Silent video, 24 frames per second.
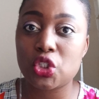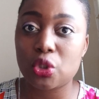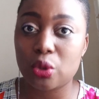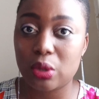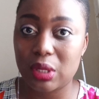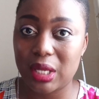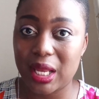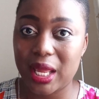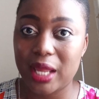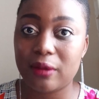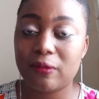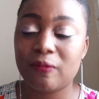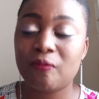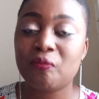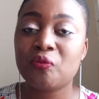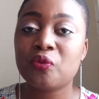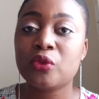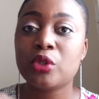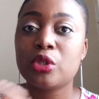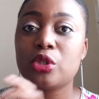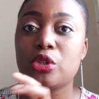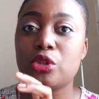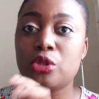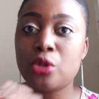your life.
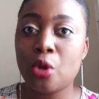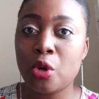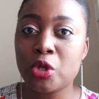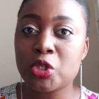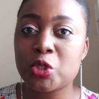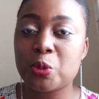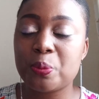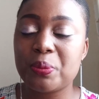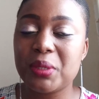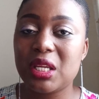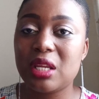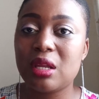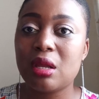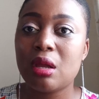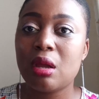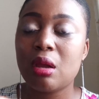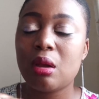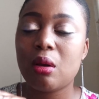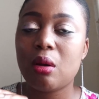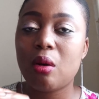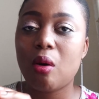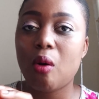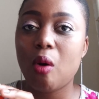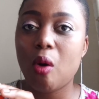Don't
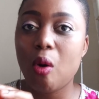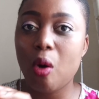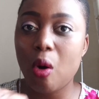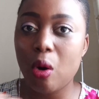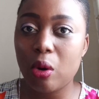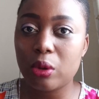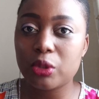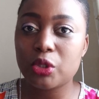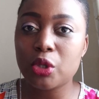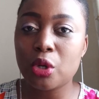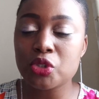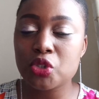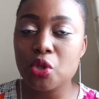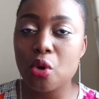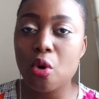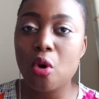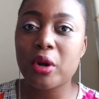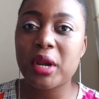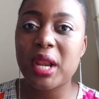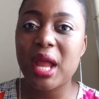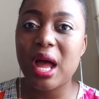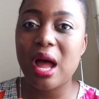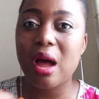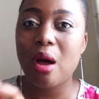
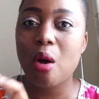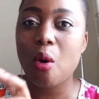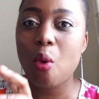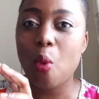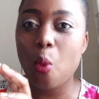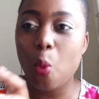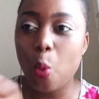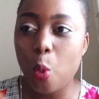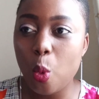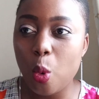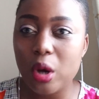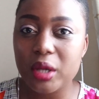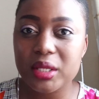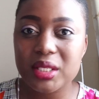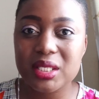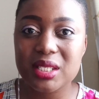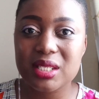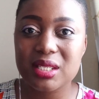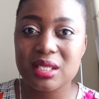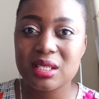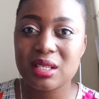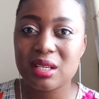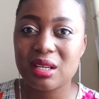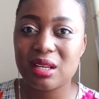honor
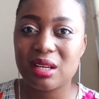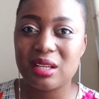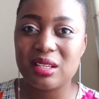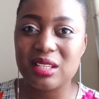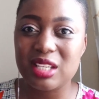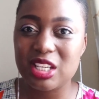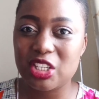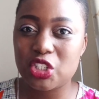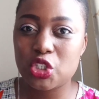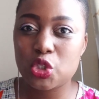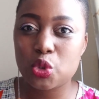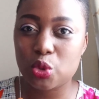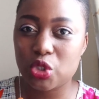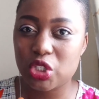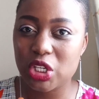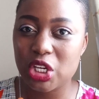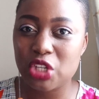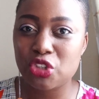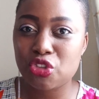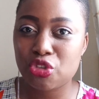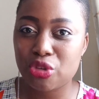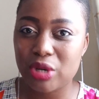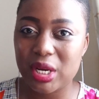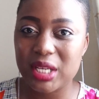what needs to
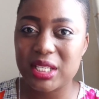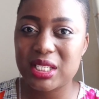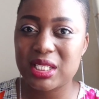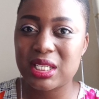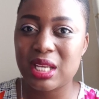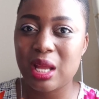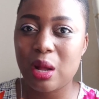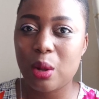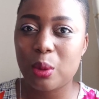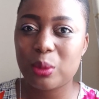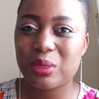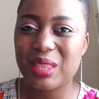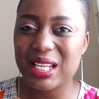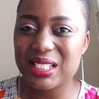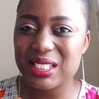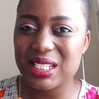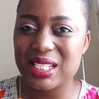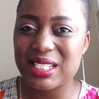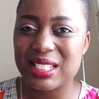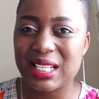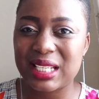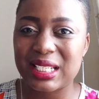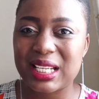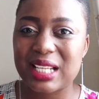change right now. That
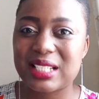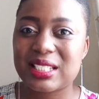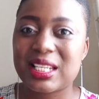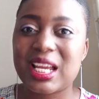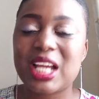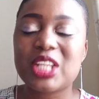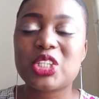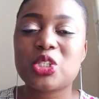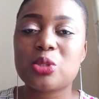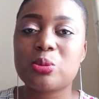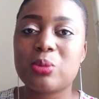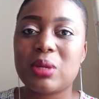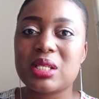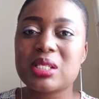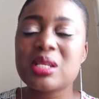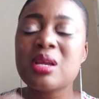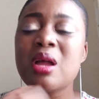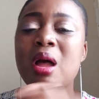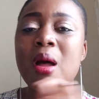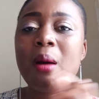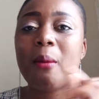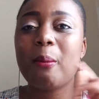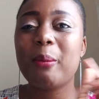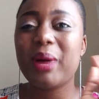is an attachment,
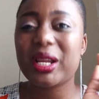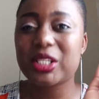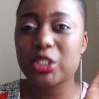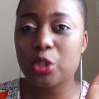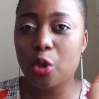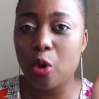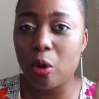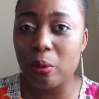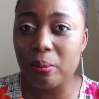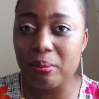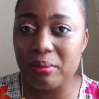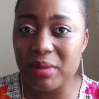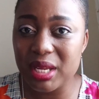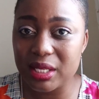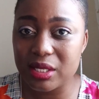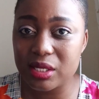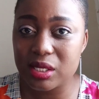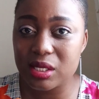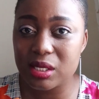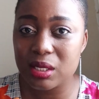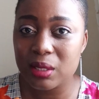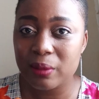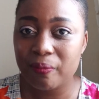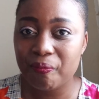but
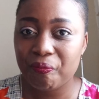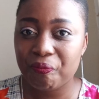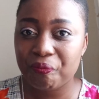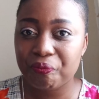commit